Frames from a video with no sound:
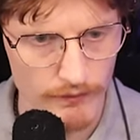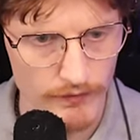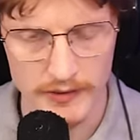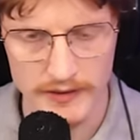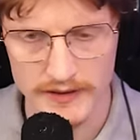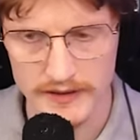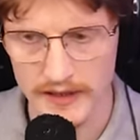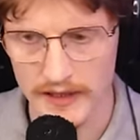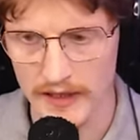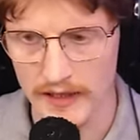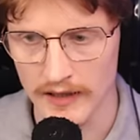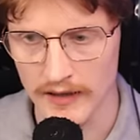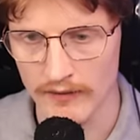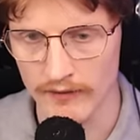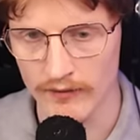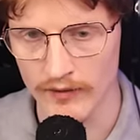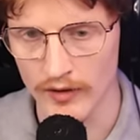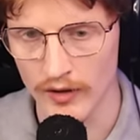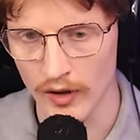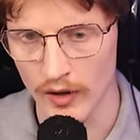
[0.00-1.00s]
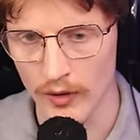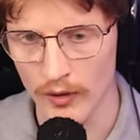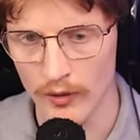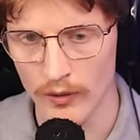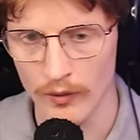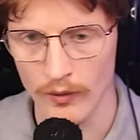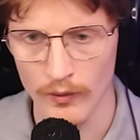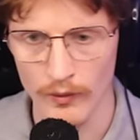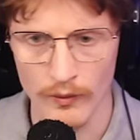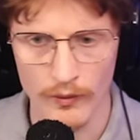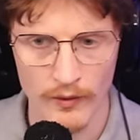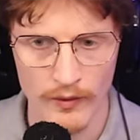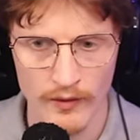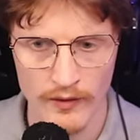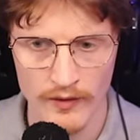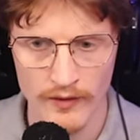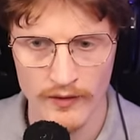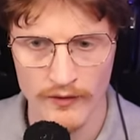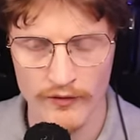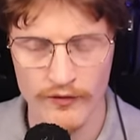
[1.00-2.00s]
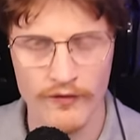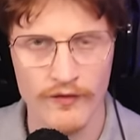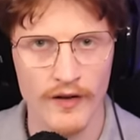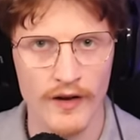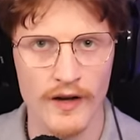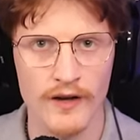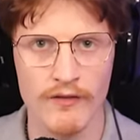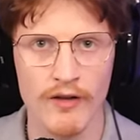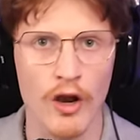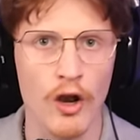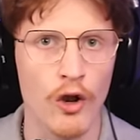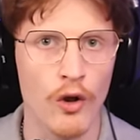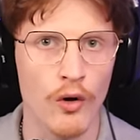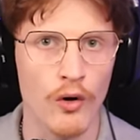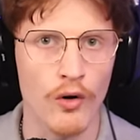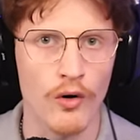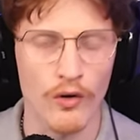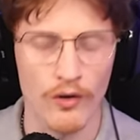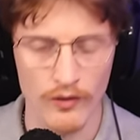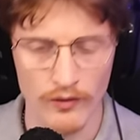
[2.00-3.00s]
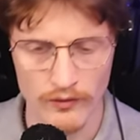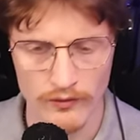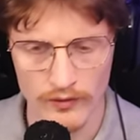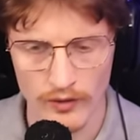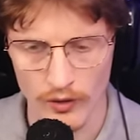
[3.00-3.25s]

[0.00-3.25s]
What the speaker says: But no further lore